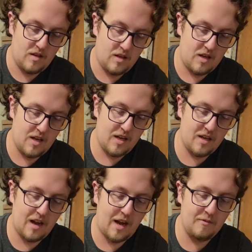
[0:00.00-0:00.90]

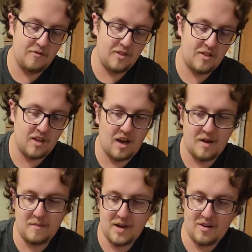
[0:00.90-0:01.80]
I've thought
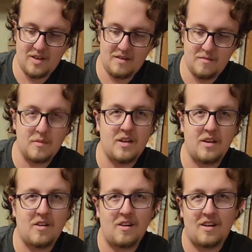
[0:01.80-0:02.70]
about it, but in
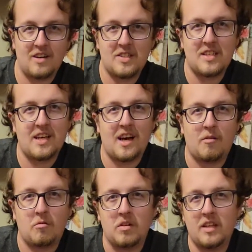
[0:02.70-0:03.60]
all honesty, I
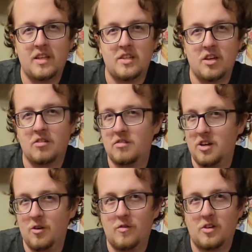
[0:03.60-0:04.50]
really don't
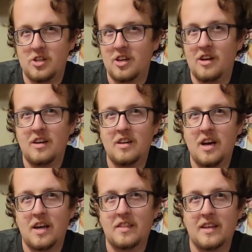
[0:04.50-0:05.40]
know for sure.
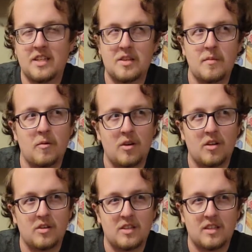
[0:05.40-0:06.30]
I think it's gonna be one of
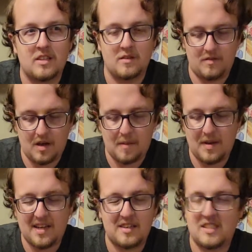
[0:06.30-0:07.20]
those things of I may
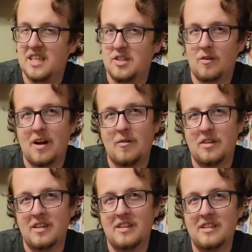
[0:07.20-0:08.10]
have to test around
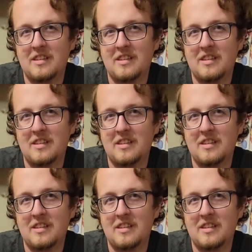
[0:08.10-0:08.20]
with it.